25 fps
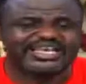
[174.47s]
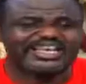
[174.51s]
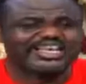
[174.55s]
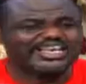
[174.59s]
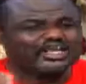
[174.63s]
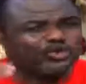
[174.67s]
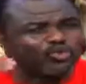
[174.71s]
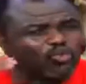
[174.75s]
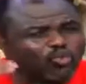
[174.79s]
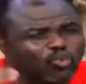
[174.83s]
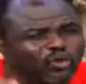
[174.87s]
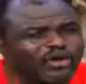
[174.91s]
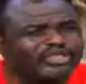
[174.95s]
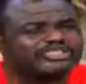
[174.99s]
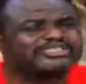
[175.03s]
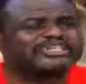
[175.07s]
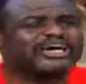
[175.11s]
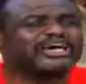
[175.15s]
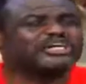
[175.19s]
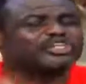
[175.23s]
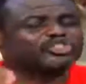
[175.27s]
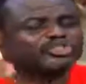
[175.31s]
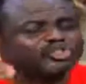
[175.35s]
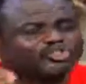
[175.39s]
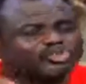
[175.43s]
They want
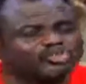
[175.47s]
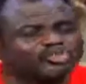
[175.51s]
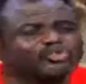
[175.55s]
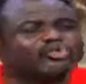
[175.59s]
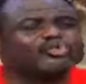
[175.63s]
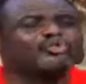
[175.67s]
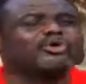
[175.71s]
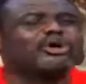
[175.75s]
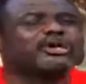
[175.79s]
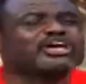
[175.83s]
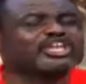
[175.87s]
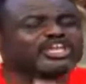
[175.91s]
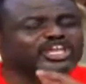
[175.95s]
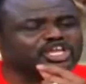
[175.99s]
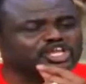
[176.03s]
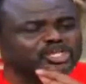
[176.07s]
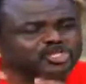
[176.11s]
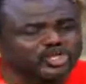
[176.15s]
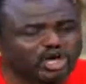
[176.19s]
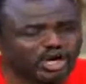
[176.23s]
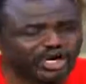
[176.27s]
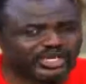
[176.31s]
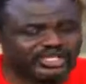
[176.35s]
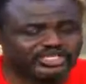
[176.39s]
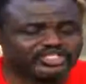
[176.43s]
a true
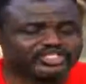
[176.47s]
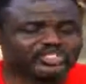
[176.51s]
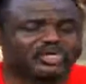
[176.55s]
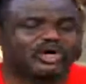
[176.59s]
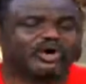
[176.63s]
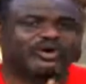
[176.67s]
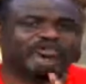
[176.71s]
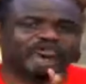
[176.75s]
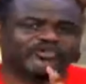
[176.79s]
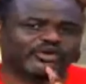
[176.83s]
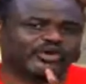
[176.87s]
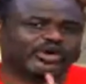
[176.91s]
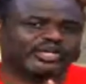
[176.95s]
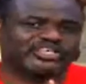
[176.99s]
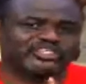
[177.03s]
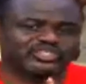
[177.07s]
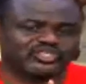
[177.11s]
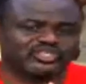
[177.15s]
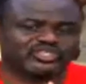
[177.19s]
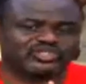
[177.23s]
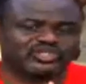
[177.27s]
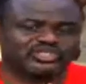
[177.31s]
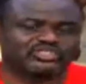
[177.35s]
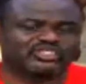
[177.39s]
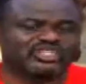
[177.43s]
knowledge of
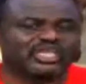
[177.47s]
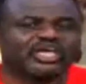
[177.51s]
Christ Jesus.